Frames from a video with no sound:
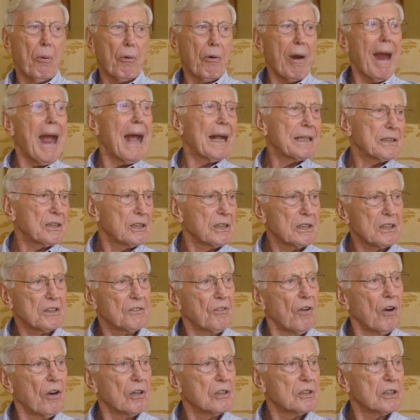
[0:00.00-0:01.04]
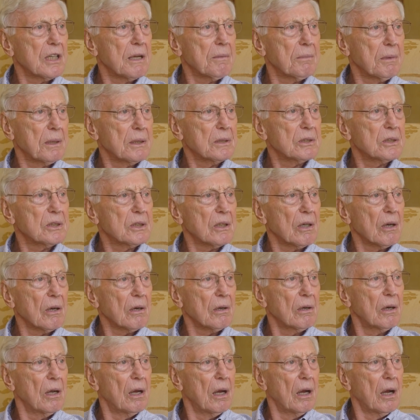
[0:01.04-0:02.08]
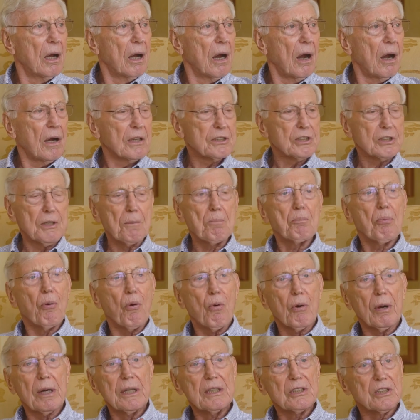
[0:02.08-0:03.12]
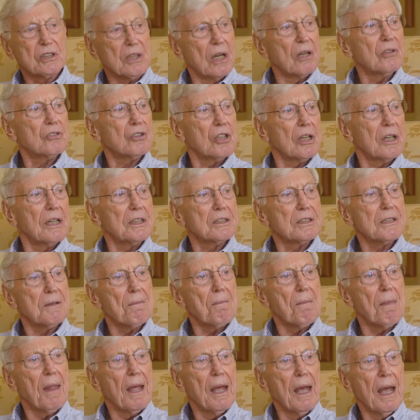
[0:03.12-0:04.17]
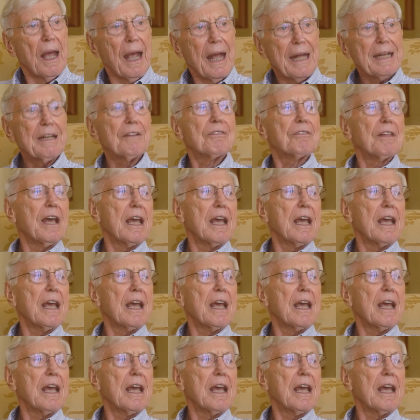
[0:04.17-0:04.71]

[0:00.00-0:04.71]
brats as far as I'm concerned, are supporting socialism. And if